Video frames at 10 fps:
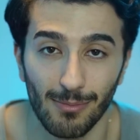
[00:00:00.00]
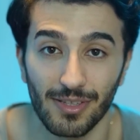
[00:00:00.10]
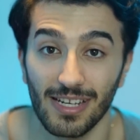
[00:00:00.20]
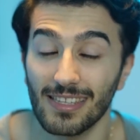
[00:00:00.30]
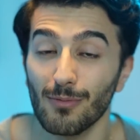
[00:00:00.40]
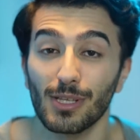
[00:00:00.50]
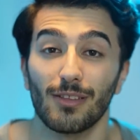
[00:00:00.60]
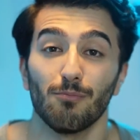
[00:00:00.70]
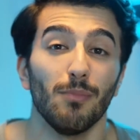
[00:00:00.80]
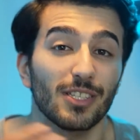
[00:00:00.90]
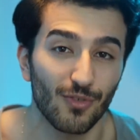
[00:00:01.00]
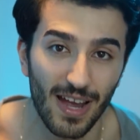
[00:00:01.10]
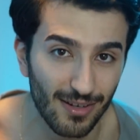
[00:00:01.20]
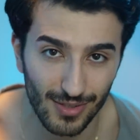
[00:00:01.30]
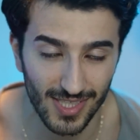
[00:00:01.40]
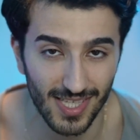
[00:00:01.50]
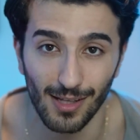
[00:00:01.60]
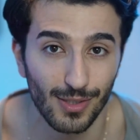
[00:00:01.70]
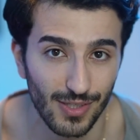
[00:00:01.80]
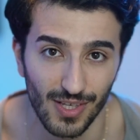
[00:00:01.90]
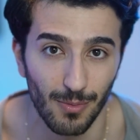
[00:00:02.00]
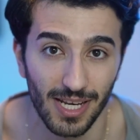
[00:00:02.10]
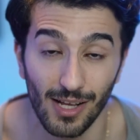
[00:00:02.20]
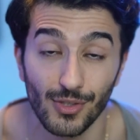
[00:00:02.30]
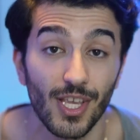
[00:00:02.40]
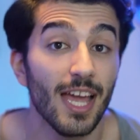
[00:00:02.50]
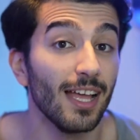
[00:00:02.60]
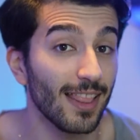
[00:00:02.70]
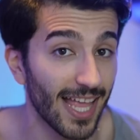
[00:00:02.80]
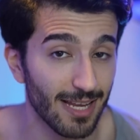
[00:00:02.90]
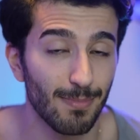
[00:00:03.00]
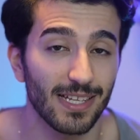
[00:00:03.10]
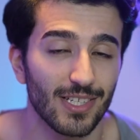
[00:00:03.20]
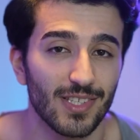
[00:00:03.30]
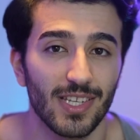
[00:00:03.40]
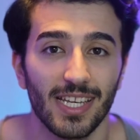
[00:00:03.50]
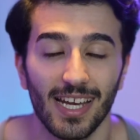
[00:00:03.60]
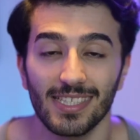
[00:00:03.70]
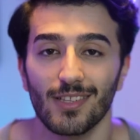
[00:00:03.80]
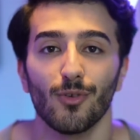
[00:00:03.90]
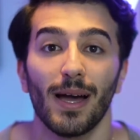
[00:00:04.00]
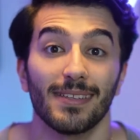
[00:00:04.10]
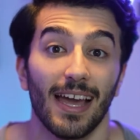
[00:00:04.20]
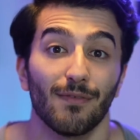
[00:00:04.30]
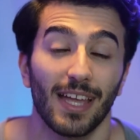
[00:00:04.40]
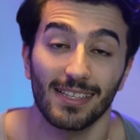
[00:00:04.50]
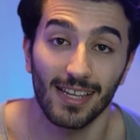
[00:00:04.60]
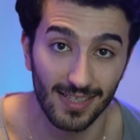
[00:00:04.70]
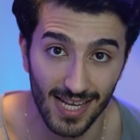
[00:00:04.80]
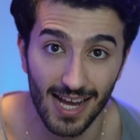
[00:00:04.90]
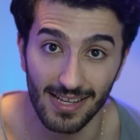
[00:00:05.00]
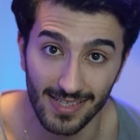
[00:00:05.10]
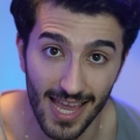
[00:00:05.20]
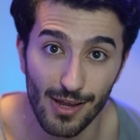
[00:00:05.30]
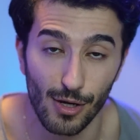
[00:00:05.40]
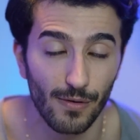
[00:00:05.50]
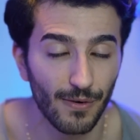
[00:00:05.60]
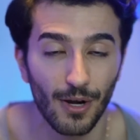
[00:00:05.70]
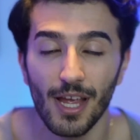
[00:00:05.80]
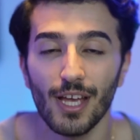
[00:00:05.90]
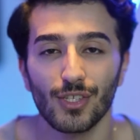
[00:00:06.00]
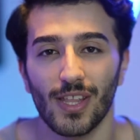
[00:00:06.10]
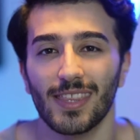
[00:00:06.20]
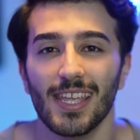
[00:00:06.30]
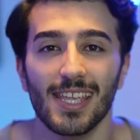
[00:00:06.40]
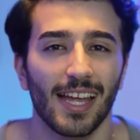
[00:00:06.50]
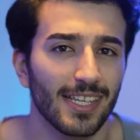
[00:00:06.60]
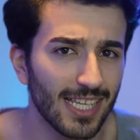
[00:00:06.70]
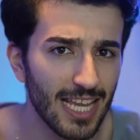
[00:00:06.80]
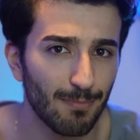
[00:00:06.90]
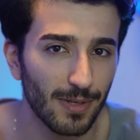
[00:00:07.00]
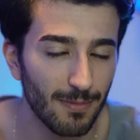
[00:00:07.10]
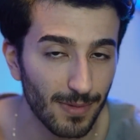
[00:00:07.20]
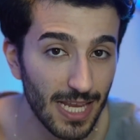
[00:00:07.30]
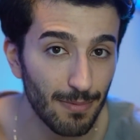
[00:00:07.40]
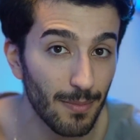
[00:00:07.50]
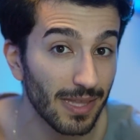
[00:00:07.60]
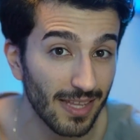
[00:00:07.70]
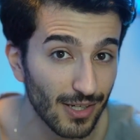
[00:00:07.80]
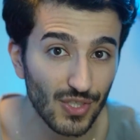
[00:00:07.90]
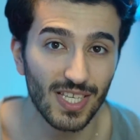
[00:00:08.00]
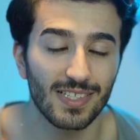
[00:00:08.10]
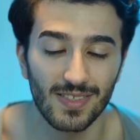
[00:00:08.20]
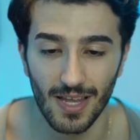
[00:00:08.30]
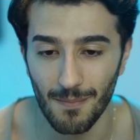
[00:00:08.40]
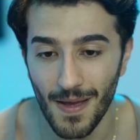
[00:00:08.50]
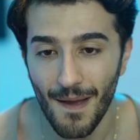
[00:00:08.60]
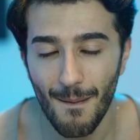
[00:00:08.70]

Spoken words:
Madrid. They would much rather sell to someone else like Manchester United, who might have that Qatari takeover so that they kind of keep him in their system.